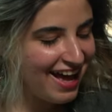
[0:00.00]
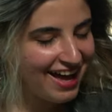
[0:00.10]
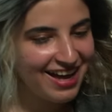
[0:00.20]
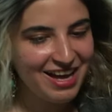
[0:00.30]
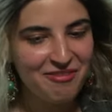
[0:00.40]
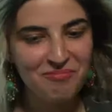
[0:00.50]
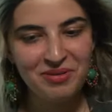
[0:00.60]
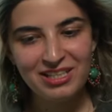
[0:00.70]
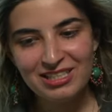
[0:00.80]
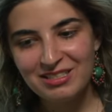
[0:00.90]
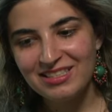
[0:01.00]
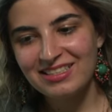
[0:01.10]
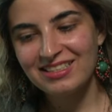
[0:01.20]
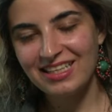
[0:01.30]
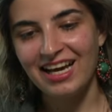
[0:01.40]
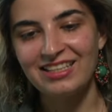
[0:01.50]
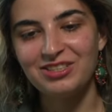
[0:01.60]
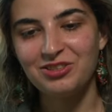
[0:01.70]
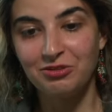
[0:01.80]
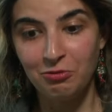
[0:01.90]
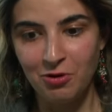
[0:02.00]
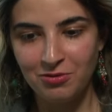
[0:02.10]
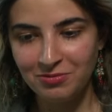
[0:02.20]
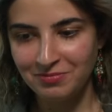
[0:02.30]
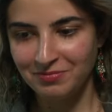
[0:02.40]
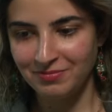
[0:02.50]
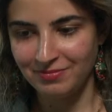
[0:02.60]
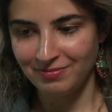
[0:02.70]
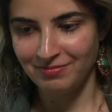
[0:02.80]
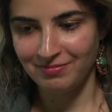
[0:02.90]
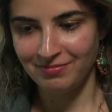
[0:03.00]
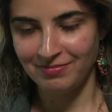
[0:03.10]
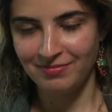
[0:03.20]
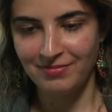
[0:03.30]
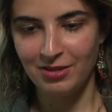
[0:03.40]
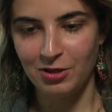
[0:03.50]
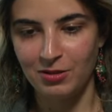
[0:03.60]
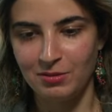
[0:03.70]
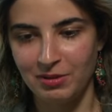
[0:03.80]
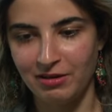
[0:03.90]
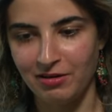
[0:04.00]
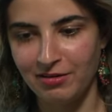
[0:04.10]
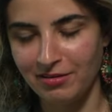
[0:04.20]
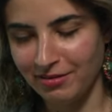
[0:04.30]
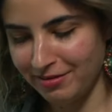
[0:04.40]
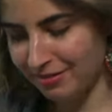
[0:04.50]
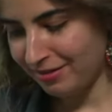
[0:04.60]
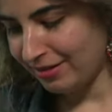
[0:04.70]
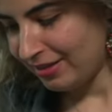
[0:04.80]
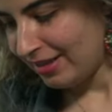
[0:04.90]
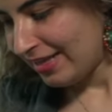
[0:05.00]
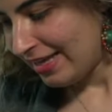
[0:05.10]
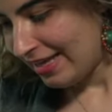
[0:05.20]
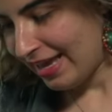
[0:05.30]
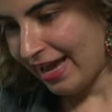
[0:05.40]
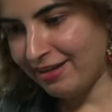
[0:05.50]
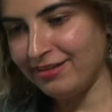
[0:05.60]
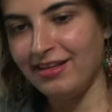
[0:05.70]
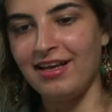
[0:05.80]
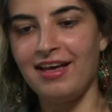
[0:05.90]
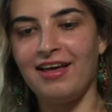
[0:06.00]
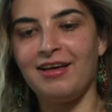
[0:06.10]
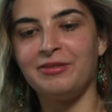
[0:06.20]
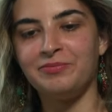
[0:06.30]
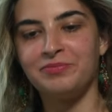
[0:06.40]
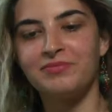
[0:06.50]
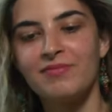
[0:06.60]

um, but yeah so oh oh my heart yeah um,